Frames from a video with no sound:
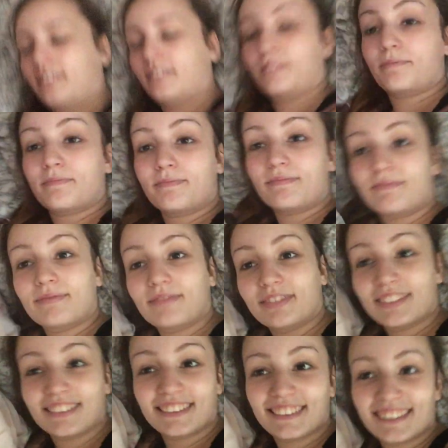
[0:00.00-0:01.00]

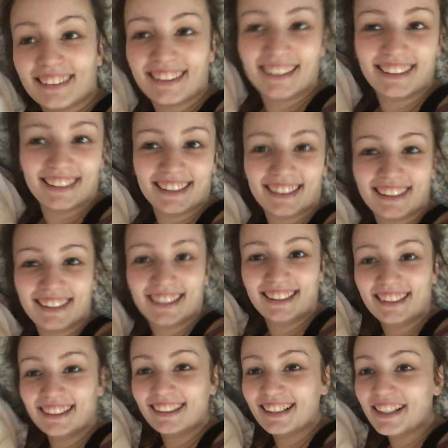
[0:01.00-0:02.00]
(silence)